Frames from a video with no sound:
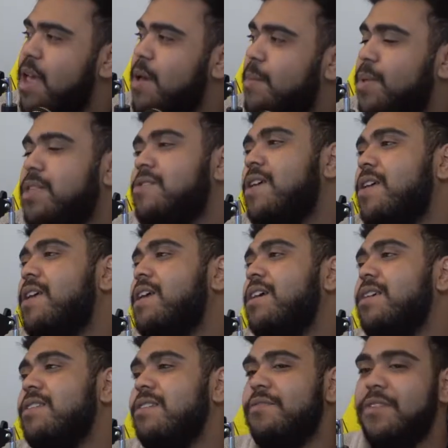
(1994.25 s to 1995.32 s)
But the thing
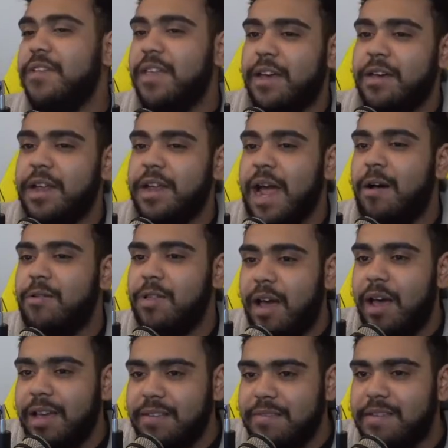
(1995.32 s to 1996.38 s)
is, I feel like Hood Outlaw
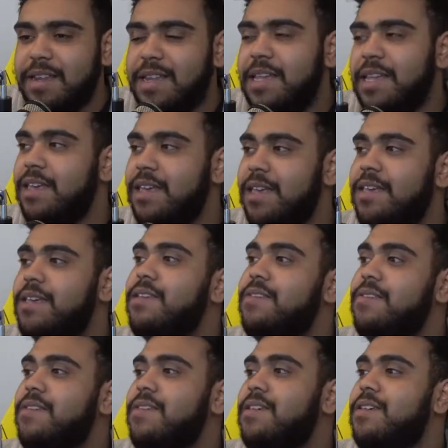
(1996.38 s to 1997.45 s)
is an
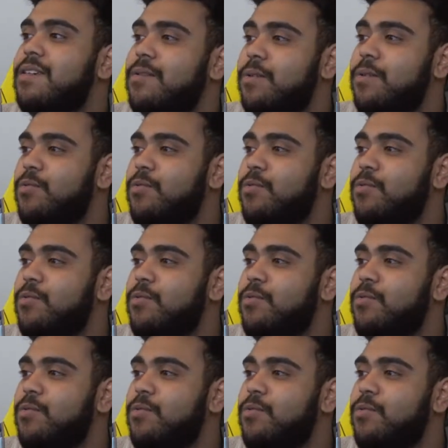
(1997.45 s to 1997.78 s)
easy